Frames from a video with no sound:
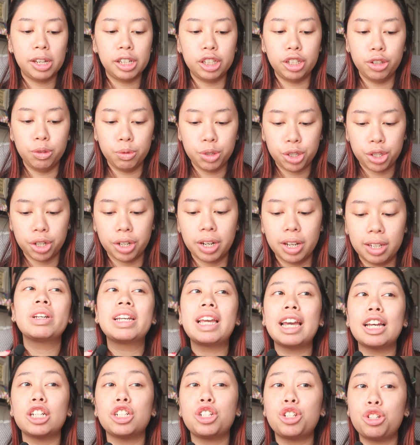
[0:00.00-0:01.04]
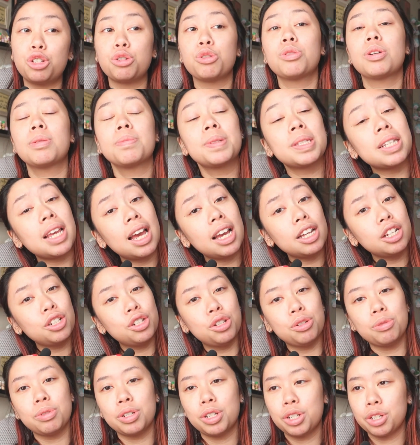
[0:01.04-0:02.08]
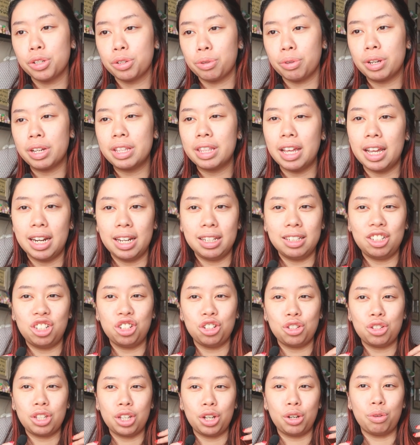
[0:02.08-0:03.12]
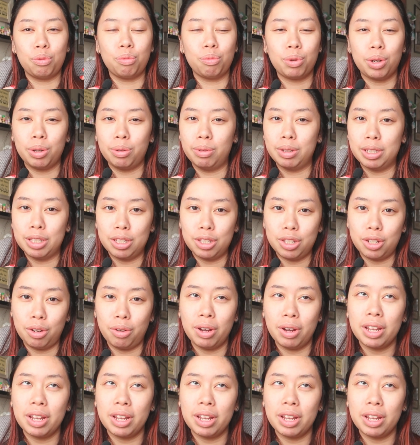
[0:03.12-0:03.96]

and you shouldn't get too upset to a degree that it just like ruins you.